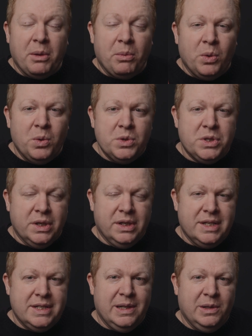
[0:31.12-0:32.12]
I'm also going
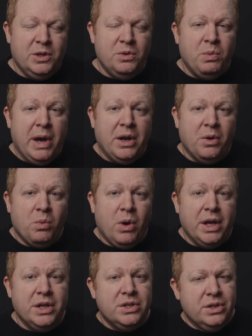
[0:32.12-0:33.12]
to tell you why
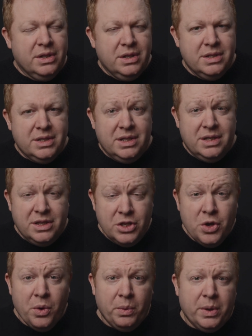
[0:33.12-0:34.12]
you should consider the
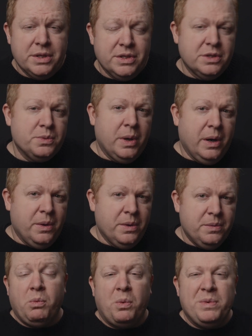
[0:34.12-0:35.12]
newer ones as well.
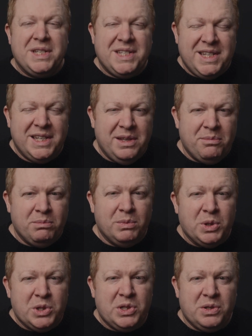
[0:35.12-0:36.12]
What we see
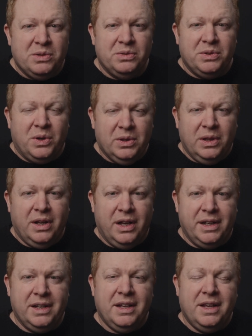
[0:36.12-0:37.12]
most of
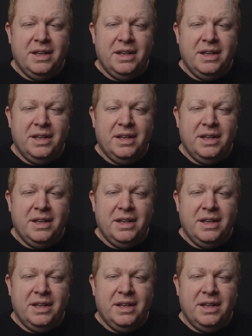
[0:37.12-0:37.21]
online,